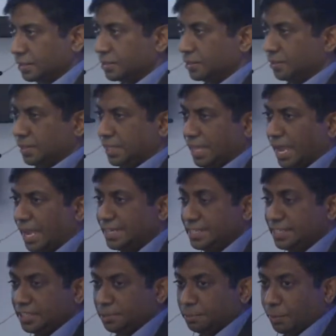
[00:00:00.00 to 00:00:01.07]
So the
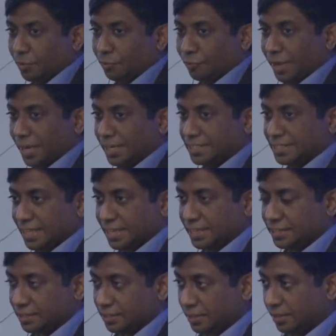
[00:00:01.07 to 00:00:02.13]
ideal profile is
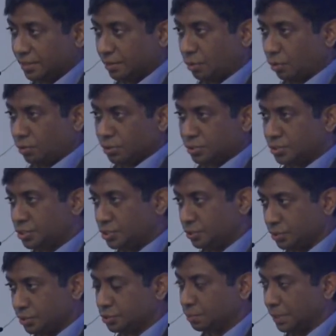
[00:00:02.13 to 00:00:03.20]
that all
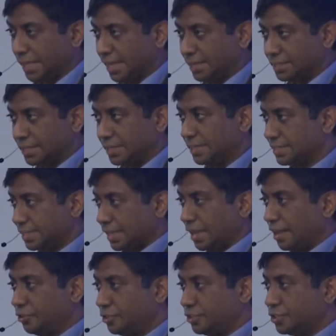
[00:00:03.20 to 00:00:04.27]
students will enter, let's say
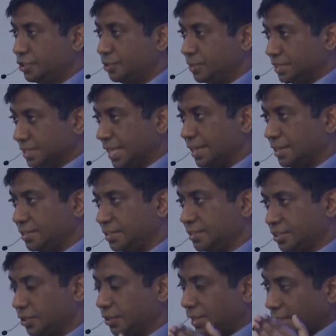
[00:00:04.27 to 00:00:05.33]
100 students enter,
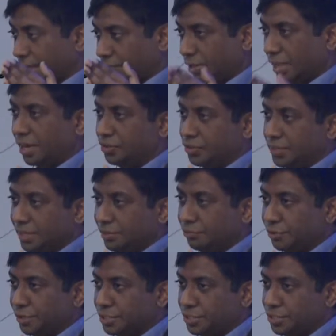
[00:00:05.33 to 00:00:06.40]
so you'll have 100 in
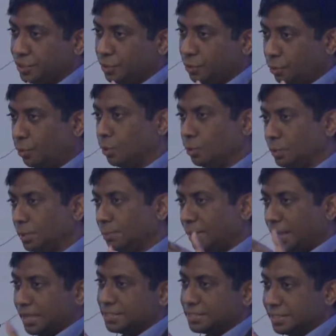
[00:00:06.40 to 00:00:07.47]
first year, all will
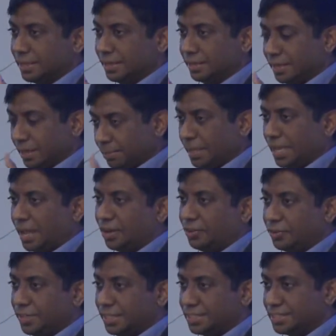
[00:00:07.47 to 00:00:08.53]
pass, and there'll be
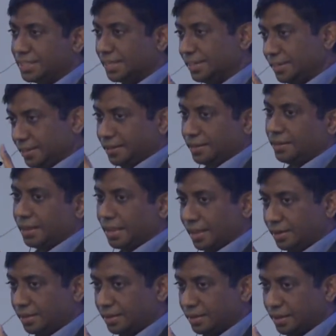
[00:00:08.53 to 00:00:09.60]
100 in second year,
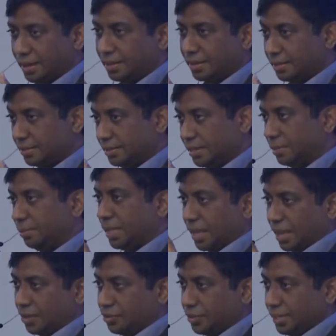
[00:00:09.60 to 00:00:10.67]
and there'll be
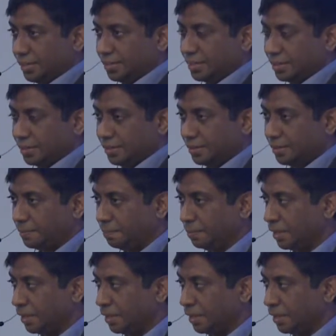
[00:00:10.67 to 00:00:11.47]
100 in third year.